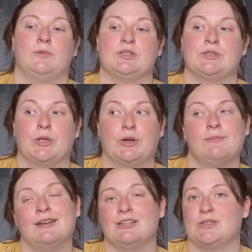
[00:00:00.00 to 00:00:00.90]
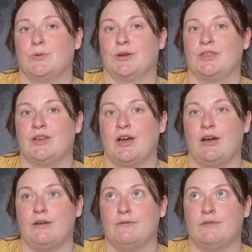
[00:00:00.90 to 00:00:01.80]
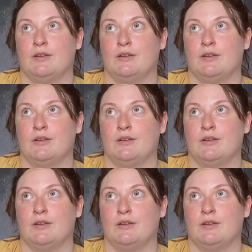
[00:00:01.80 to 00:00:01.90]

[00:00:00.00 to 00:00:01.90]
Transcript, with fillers: was 30 minutes north of